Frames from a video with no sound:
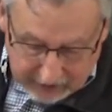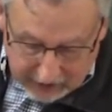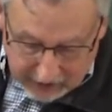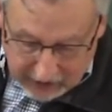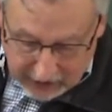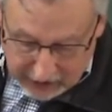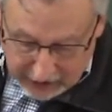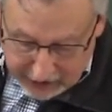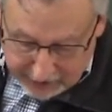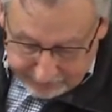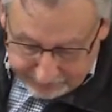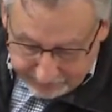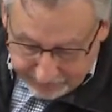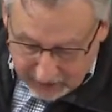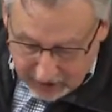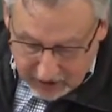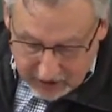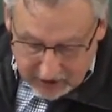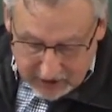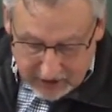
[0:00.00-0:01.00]
Um,
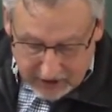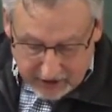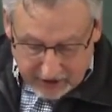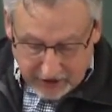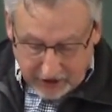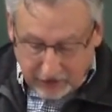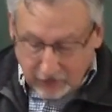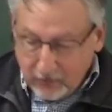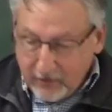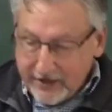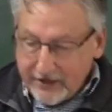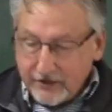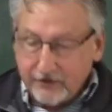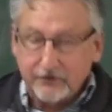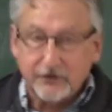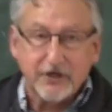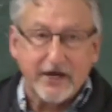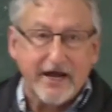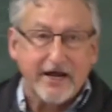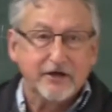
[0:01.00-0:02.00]
another way to,
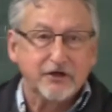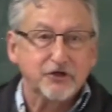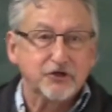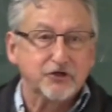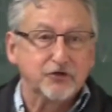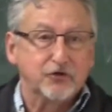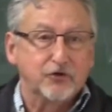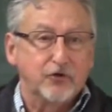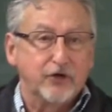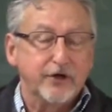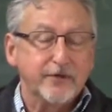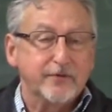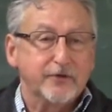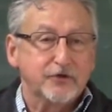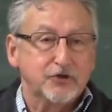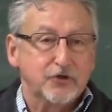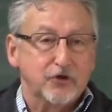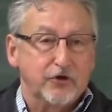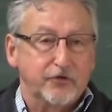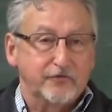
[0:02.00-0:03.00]
to end a story, a
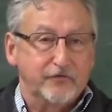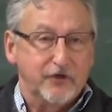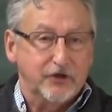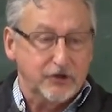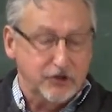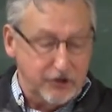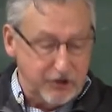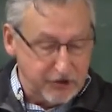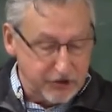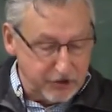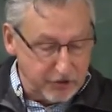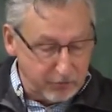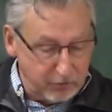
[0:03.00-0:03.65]
short fiction, is to